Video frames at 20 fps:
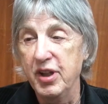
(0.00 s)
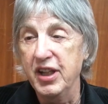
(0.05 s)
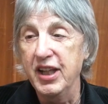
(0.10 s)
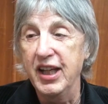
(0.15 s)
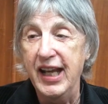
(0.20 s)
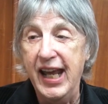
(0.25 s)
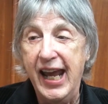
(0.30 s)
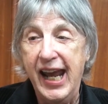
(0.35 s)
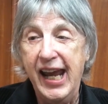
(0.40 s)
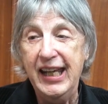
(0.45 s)
year we
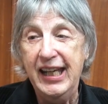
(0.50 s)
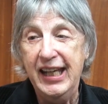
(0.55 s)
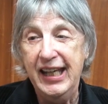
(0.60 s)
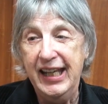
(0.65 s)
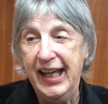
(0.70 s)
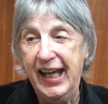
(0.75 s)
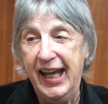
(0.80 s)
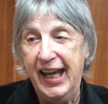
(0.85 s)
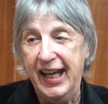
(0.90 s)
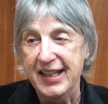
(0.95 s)
did
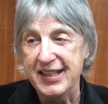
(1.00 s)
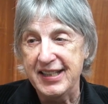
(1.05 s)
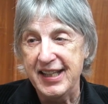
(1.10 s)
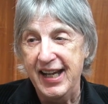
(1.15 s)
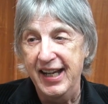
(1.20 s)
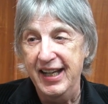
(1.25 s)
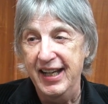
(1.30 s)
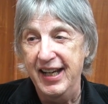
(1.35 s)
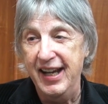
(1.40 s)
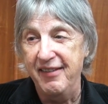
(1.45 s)
80 gigs.
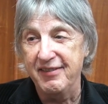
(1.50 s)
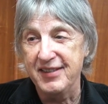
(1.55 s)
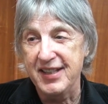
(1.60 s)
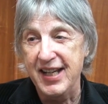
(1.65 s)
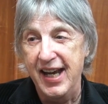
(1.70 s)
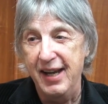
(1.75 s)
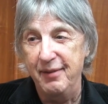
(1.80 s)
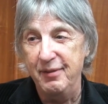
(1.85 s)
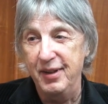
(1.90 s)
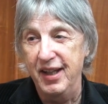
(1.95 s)
I didn't have
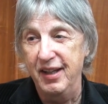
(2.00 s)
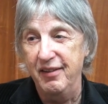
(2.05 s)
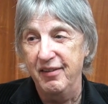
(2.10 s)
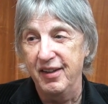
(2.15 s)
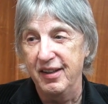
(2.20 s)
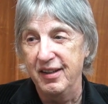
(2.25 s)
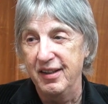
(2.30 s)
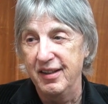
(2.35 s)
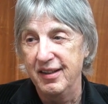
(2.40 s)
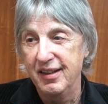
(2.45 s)
time to
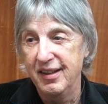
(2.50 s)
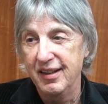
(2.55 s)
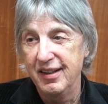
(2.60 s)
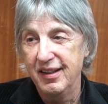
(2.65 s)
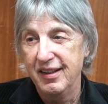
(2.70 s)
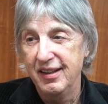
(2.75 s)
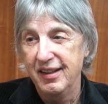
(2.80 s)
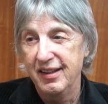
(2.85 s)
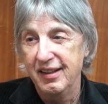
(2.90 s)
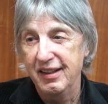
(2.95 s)

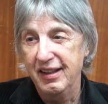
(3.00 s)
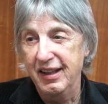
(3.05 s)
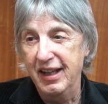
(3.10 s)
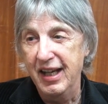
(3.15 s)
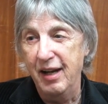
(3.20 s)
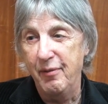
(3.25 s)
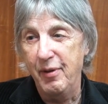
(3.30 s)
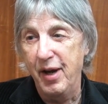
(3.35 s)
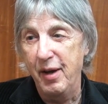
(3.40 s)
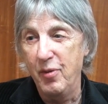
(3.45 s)
even
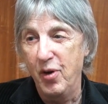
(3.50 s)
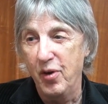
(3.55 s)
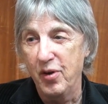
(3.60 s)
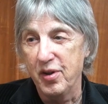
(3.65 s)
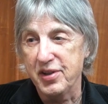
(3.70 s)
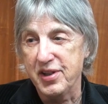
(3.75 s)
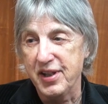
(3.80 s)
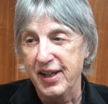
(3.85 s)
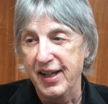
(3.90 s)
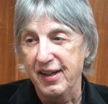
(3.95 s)
get on my
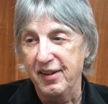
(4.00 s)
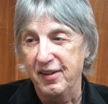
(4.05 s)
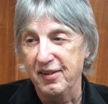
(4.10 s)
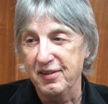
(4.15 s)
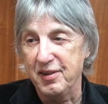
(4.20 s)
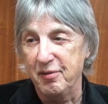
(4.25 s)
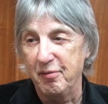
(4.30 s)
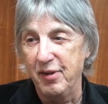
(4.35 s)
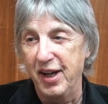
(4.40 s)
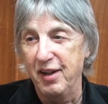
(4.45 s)

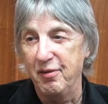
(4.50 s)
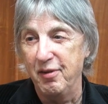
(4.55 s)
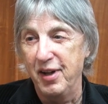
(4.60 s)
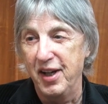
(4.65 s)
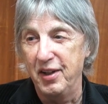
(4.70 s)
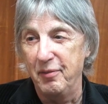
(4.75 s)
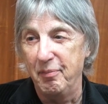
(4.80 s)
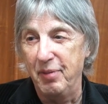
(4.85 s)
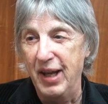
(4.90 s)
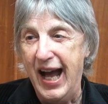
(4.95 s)
motorcycle to ride
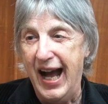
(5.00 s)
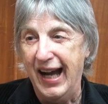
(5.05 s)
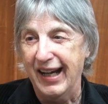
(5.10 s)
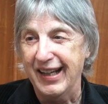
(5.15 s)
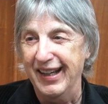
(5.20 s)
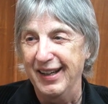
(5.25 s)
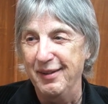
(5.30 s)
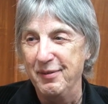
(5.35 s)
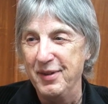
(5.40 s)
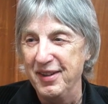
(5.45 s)
around the block.
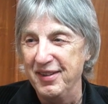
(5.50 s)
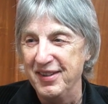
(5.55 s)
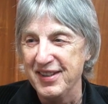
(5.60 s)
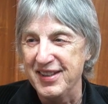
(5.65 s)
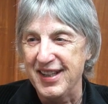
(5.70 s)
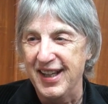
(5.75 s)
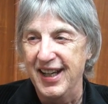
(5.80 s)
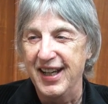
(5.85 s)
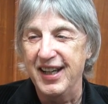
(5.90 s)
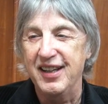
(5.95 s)
I mean, it
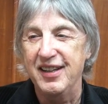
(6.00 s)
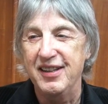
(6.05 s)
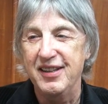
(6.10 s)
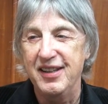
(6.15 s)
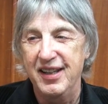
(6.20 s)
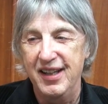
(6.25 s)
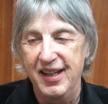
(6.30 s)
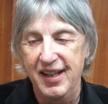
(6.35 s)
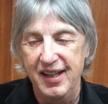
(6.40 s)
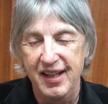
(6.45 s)
was like,
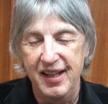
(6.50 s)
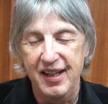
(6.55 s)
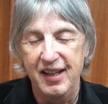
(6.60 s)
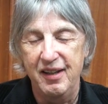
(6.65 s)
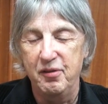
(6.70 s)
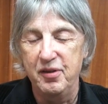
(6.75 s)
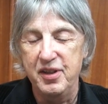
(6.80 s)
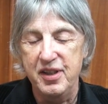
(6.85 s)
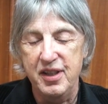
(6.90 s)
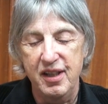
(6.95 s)
gigs.
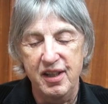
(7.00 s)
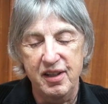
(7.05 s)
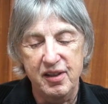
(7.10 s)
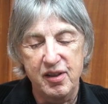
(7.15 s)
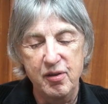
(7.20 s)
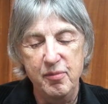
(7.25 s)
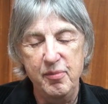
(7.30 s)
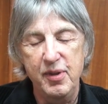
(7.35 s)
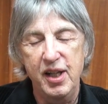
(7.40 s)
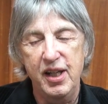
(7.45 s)
yeah, it was a
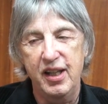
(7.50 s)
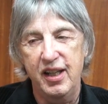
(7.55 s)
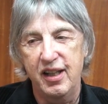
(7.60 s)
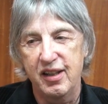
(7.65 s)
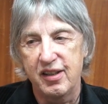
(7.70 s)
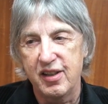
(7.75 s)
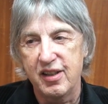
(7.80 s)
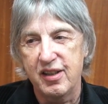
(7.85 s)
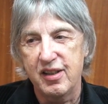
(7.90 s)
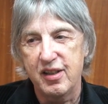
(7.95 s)
little too
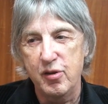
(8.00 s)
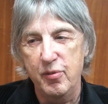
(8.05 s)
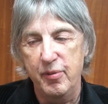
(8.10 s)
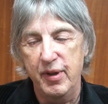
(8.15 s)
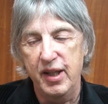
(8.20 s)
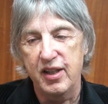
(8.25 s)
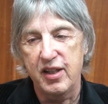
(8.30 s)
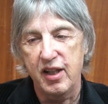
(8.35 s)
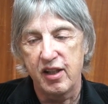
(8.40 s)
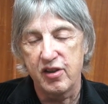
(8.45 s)
many, too, too
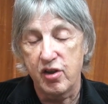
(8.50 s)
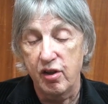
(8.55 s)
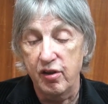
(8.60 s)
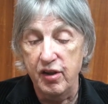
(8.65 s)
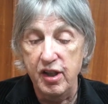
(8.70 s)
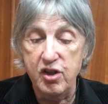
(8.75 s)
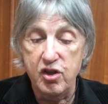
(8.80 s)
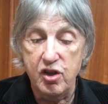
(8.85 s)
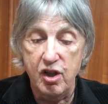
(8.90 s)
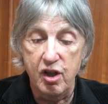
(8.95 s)
many things. So
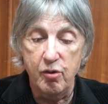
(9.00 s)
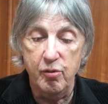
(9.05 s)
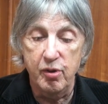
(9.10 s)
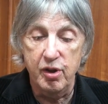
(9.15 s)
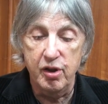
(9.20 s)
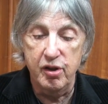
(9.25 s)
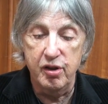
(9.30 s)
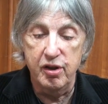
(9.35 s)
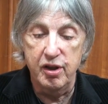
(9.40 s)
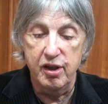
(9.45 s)
this year
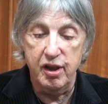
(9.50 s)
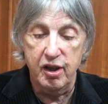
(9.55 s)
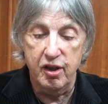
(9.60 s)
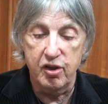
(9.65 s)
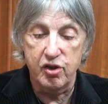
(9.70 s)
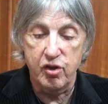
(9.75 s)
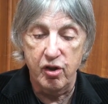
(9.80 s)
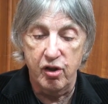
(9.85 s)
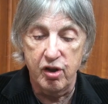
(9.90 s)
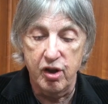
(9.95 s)
we're doing it a
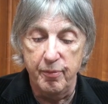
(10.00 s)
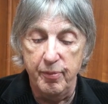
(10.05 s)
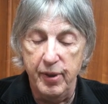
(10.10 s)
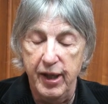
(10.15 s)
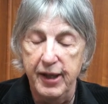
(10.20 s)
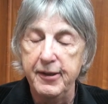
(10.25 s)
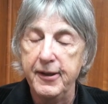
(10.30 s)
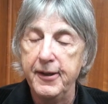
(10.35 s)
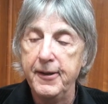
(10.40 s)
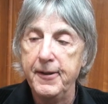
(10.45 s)
little shorter,
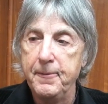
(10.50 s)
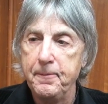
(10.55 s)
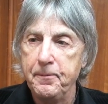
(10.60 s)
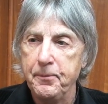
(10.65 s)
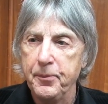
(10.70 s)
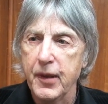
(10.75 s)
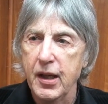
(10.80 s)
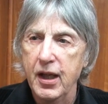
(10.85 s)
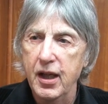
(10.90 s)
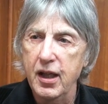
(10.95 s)
but
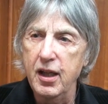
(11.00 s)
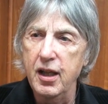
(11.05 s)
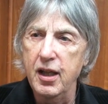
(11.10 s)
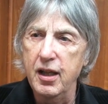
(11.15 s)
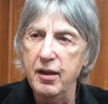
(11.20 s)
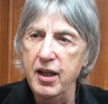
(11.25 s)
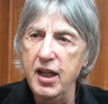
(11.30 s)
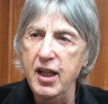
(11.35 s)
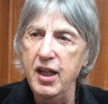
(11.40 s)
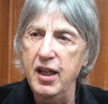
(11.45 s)

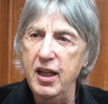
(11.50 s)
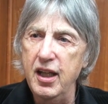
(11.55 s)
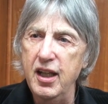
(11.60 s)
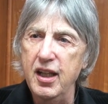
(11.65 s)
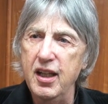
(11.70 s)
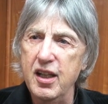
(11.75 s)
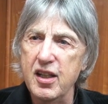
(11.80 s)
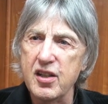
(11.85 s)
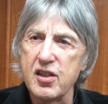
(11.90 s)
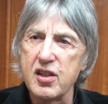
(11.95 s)
uh, it,
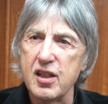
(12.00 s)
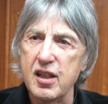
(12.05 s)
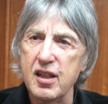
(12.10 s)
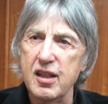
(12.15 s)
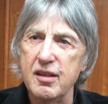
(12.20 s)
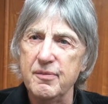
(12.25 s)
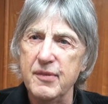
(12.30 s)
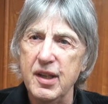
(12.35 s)
it is,